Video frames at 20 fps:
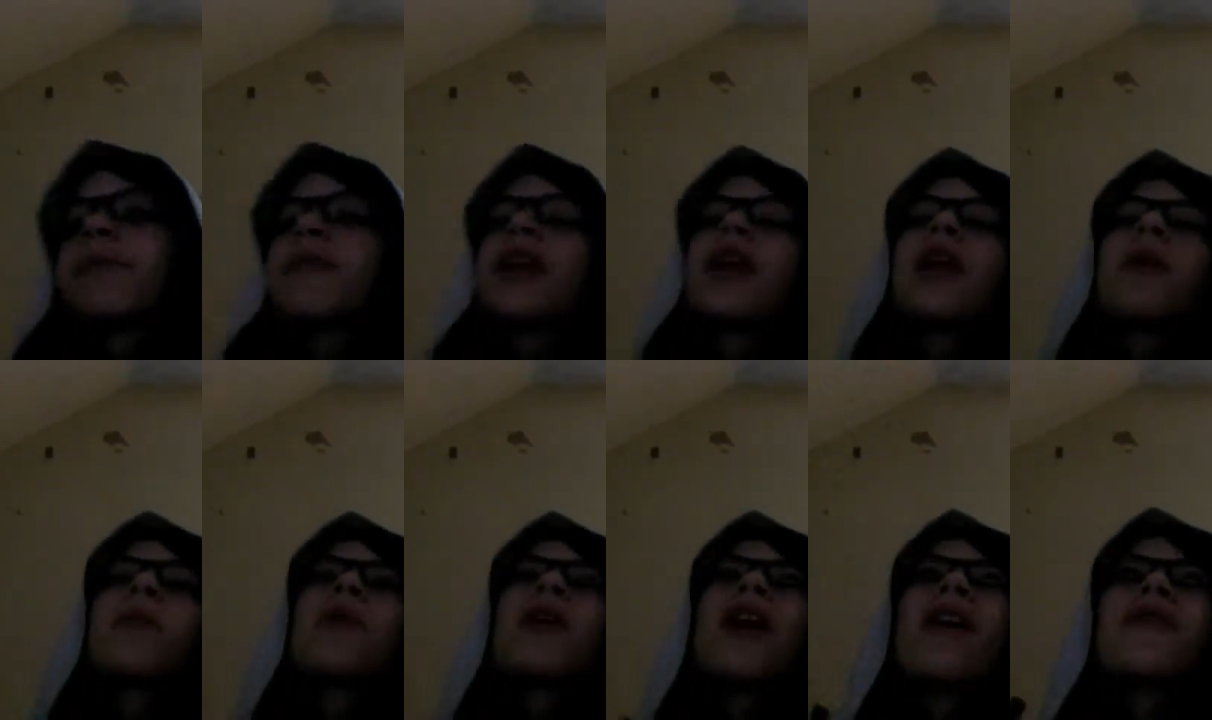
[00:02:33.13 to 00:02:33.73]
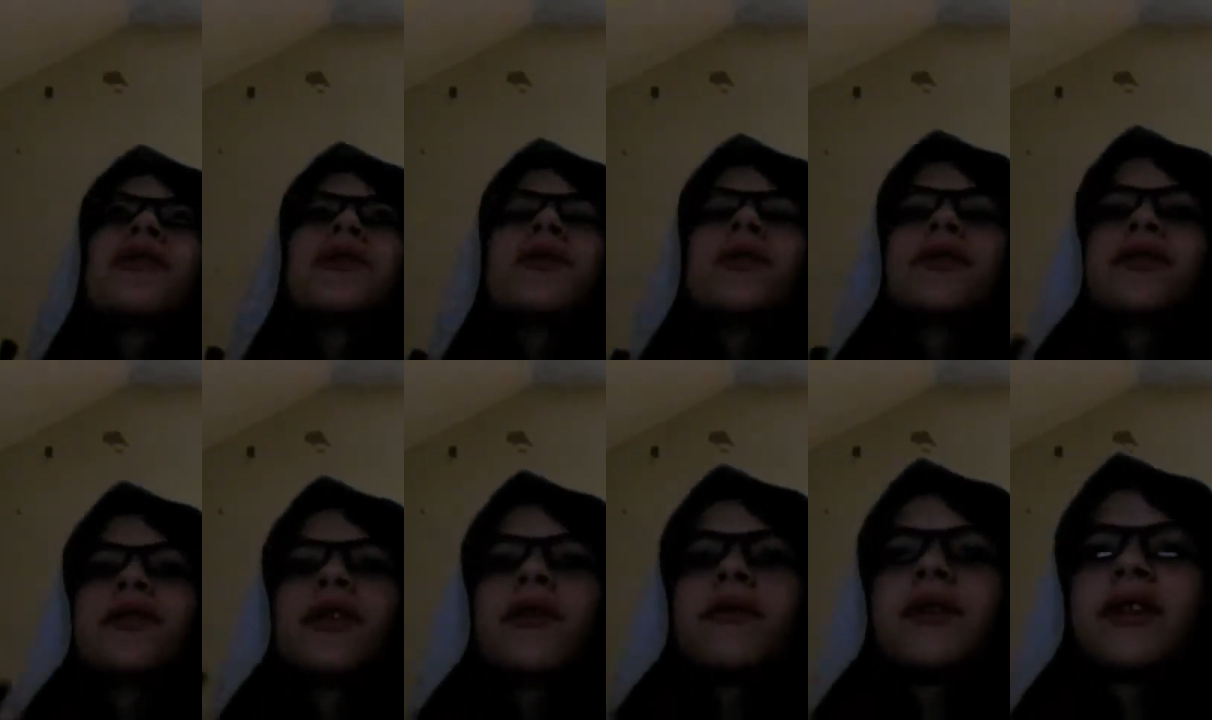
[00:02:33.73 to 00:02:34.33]
And I will have a new
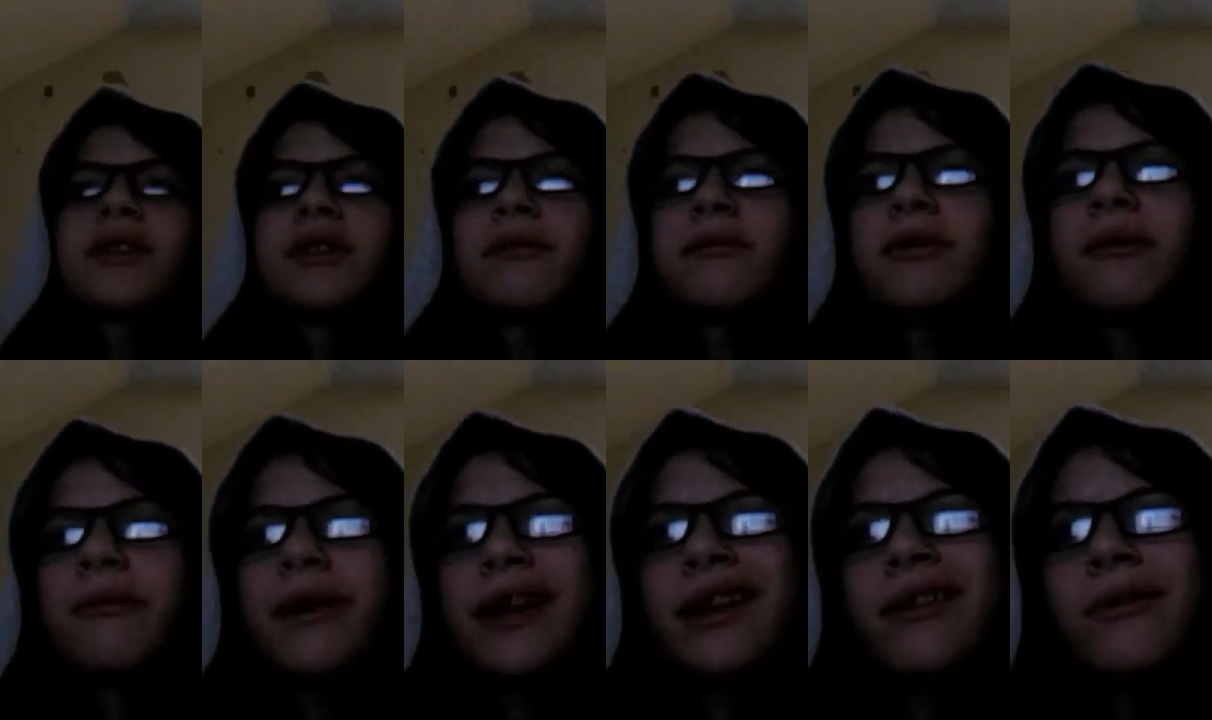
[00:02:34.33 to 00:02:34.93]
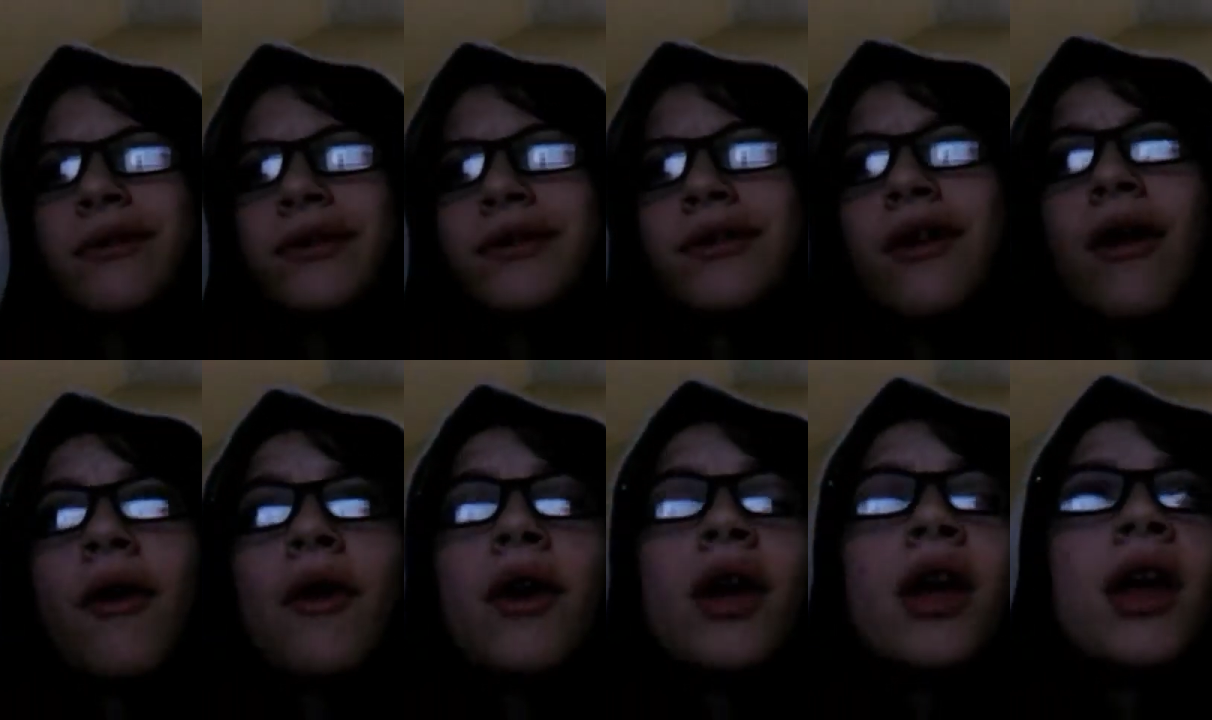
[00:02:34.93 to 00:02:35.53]
intro because I'm going to make a new
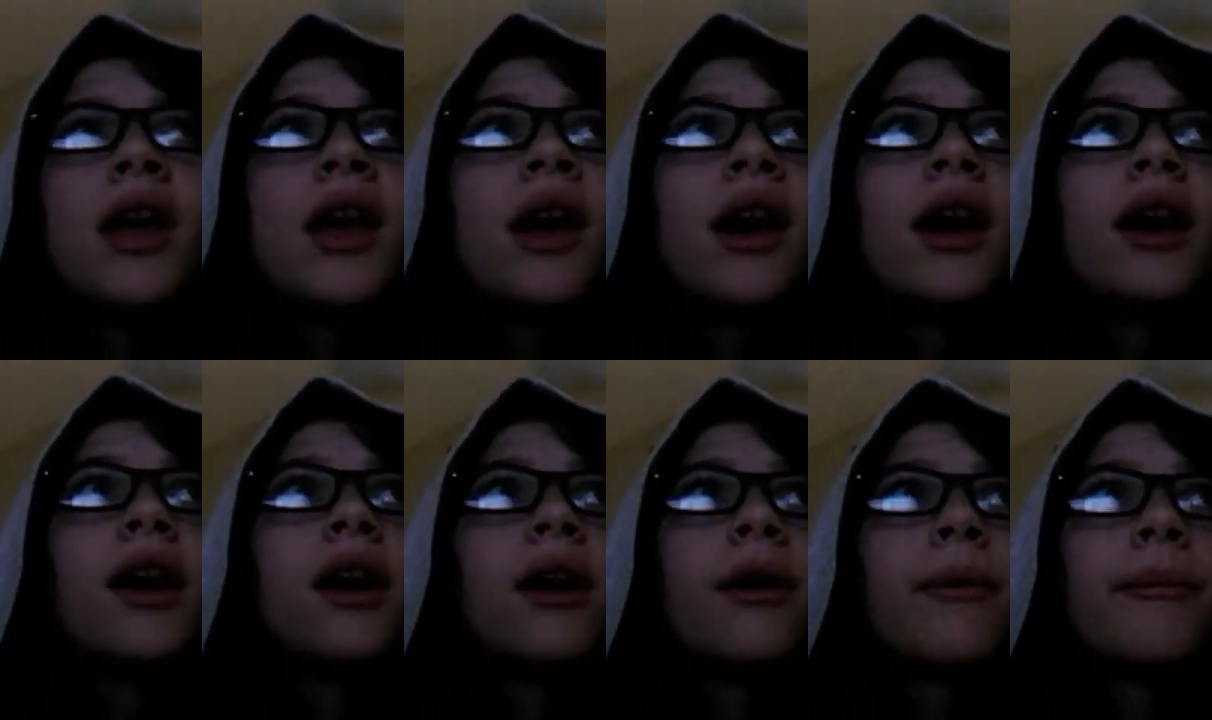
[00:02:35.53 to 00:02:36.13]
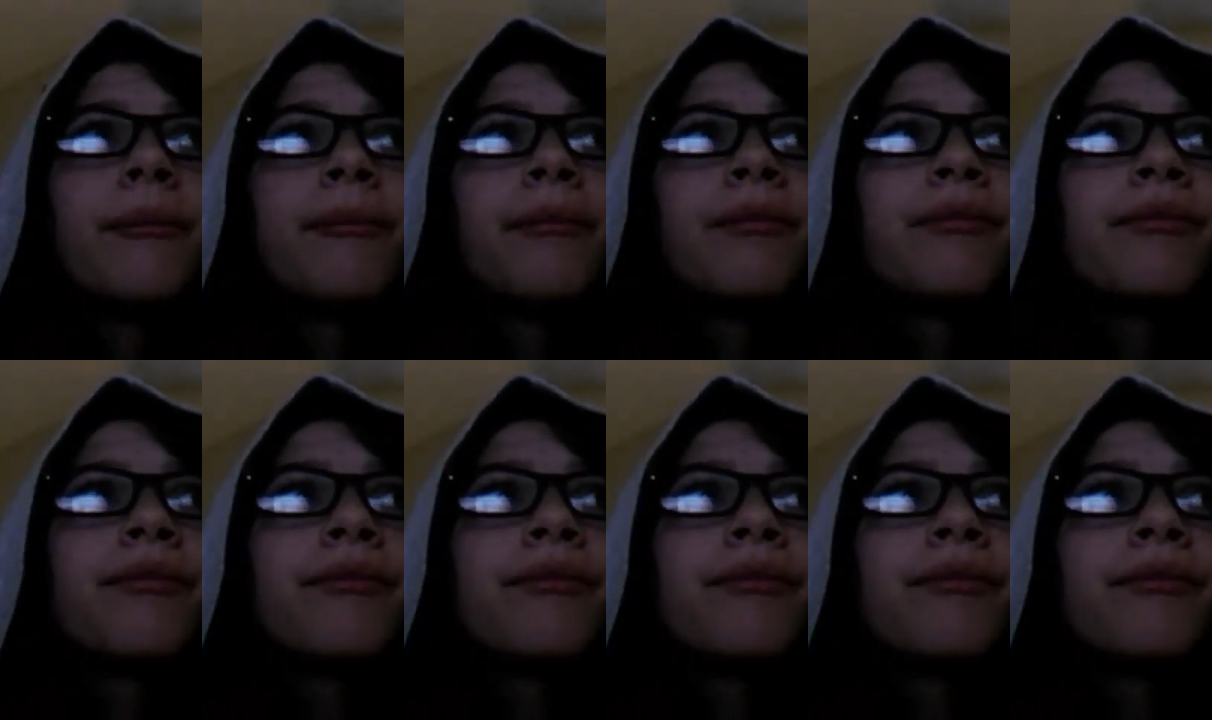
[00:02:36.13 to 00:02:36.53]
intro. Um,